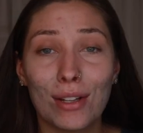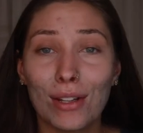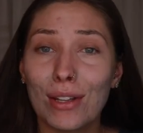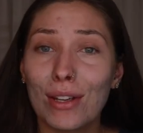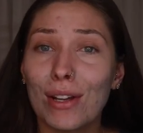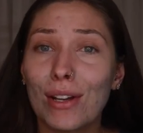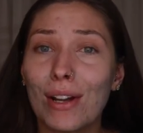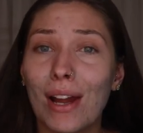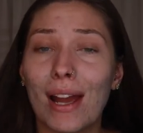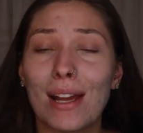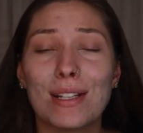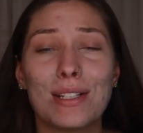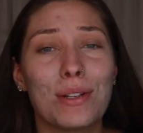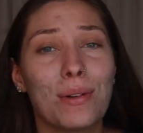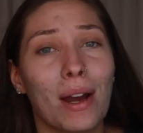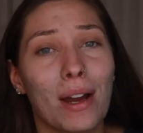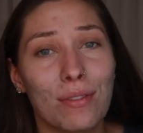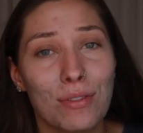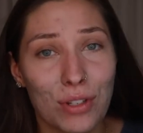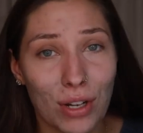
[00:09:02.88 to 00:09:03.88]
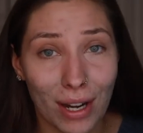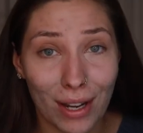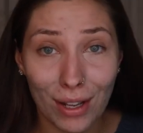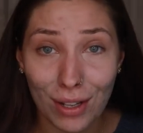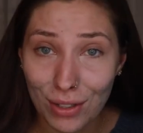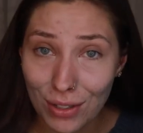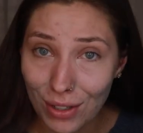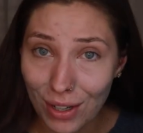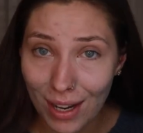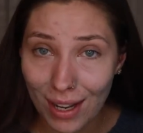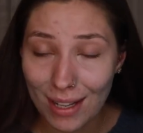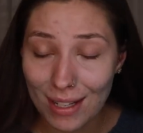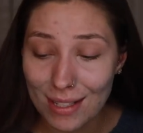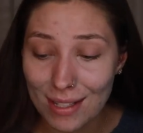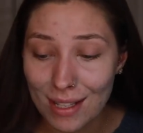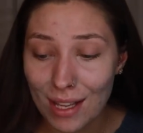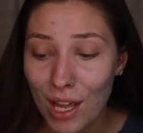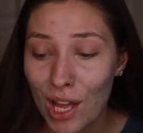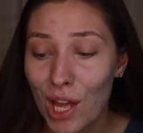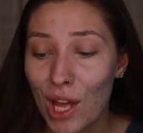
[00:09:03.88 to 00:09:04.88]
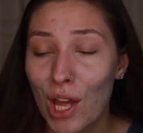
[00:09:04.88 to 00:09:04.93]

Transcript: earlier, I do have dry under eyes.